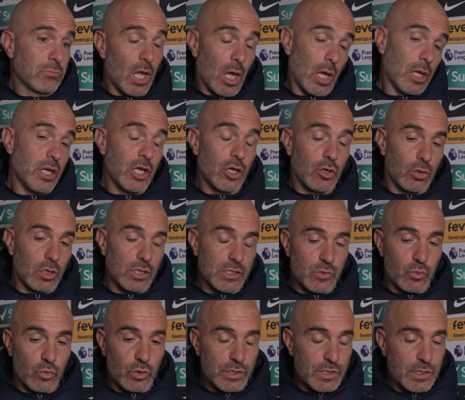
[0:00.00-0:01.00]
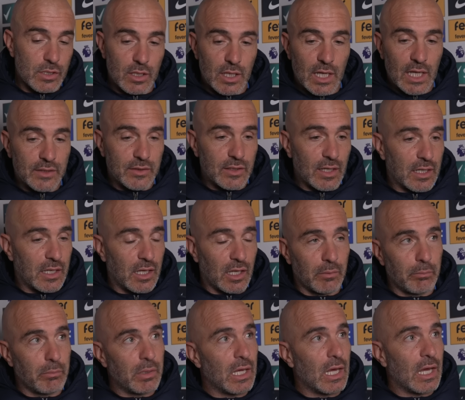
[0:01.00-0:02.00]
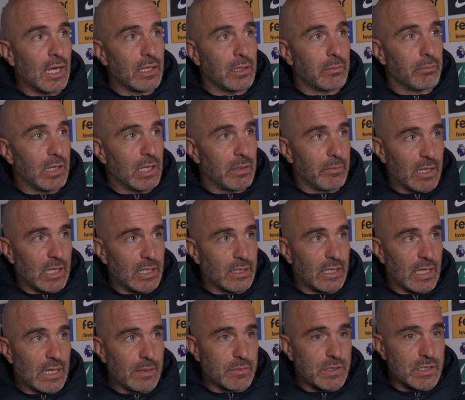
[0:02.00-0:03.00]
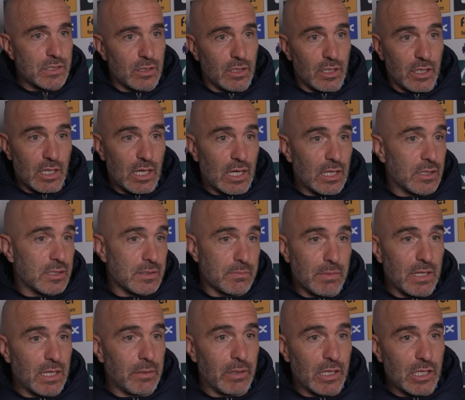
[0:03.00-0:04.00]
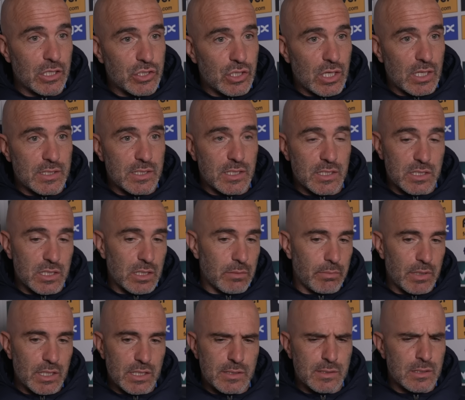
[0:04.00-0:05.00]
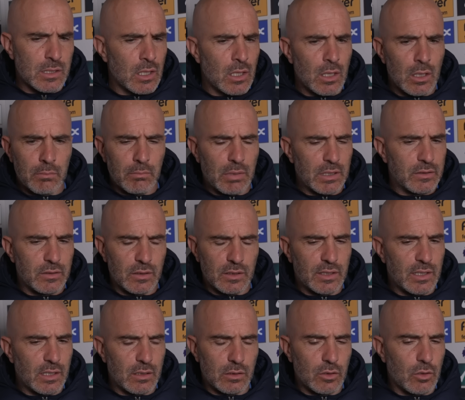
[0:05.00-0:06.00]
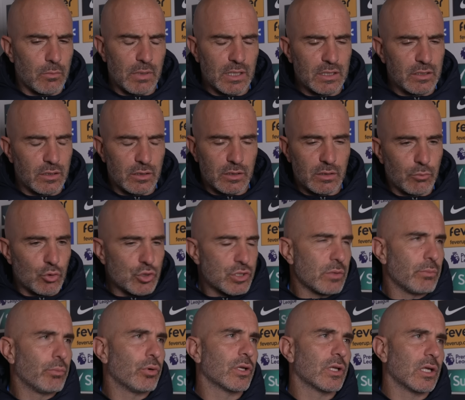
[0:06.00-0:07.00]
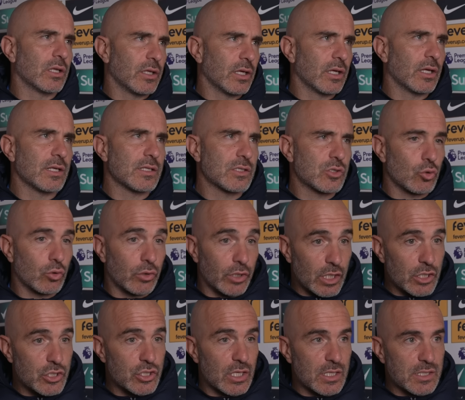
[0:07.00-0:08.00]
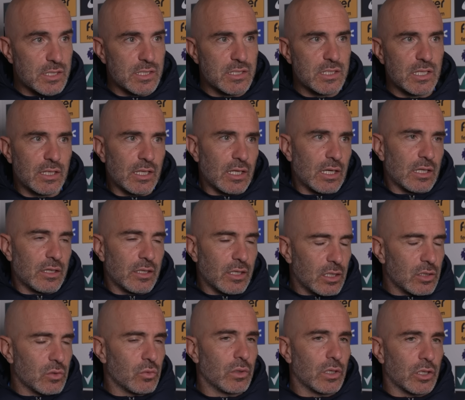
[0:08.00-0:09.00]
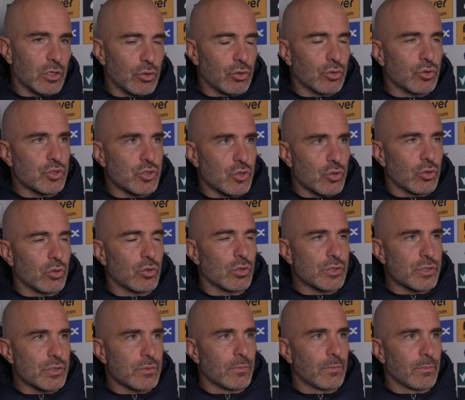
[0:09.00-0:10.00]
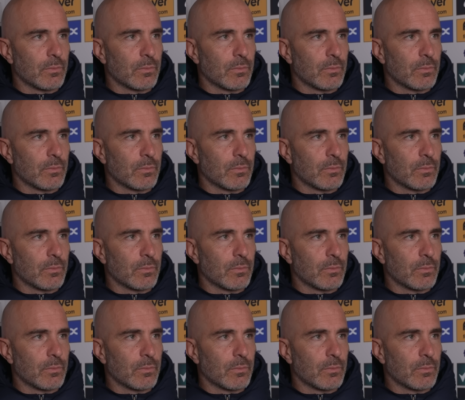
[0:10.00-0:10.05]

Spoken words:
Yeah, Nicholas was attacking behind many, many times. He had many, many chances, he missed, but no matter. The most important thing is to create chances, and then at the end we are going to score goals.